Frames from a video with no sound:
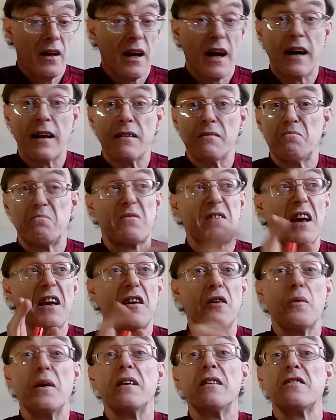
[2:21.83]
and take
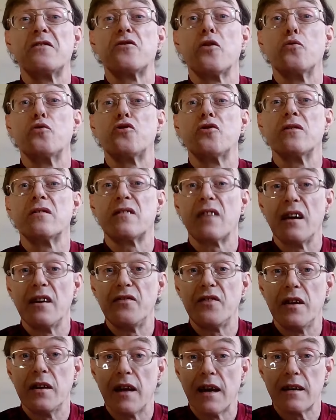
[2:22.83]
away the social
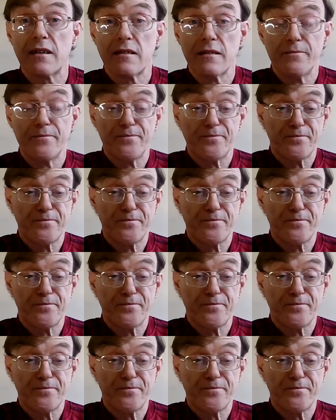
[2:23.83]
safety net.